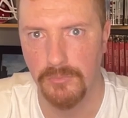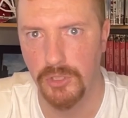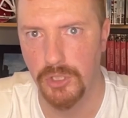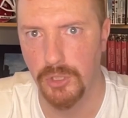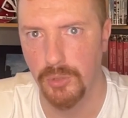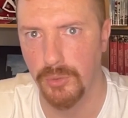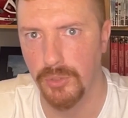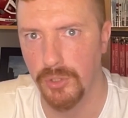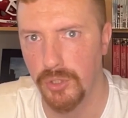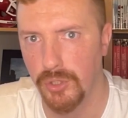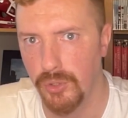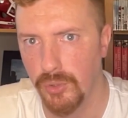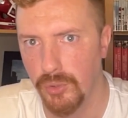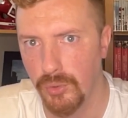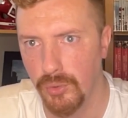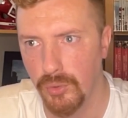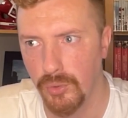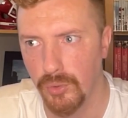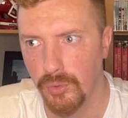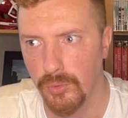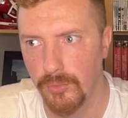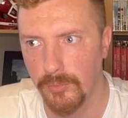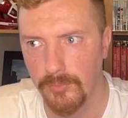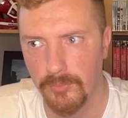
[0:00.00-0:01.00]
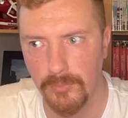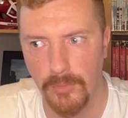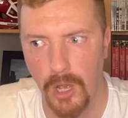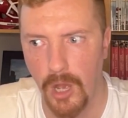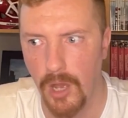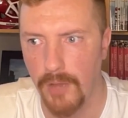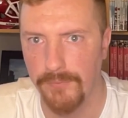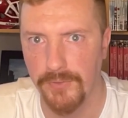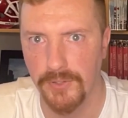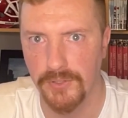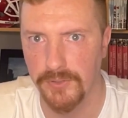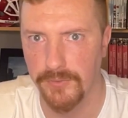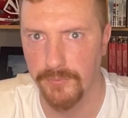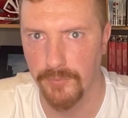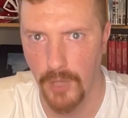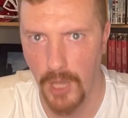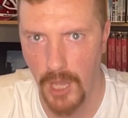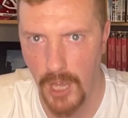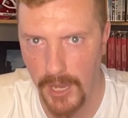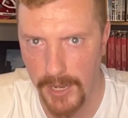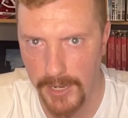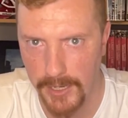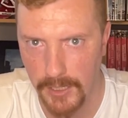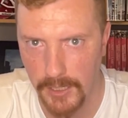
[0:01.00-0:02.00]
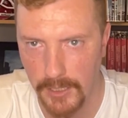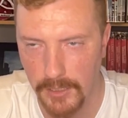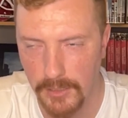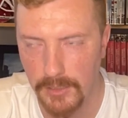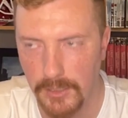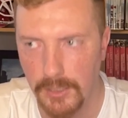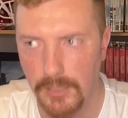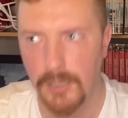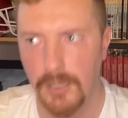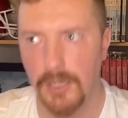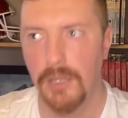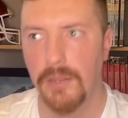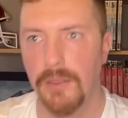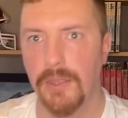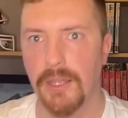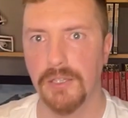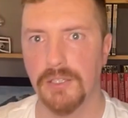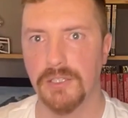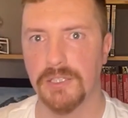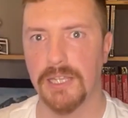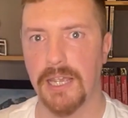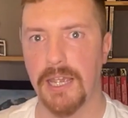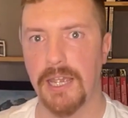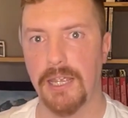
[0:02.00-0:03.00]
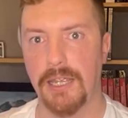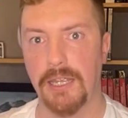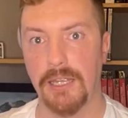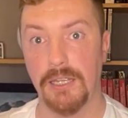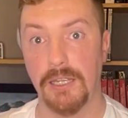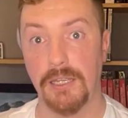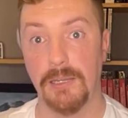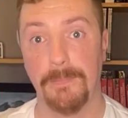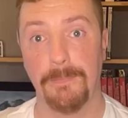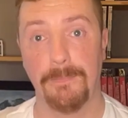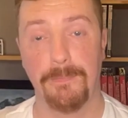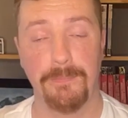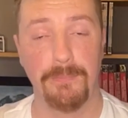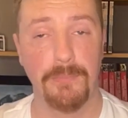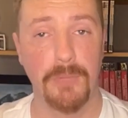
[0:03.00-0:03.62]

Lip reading: to a new offensive line than, say,